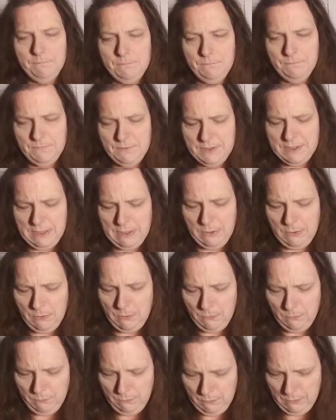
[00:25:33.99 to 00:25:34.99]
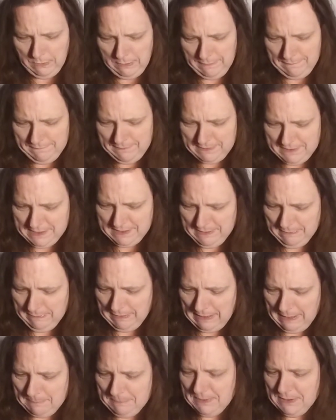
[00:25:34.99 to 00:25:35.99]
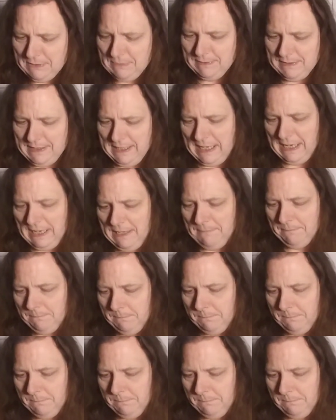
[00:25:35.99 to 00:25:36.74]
So we'll have to see what happens with that.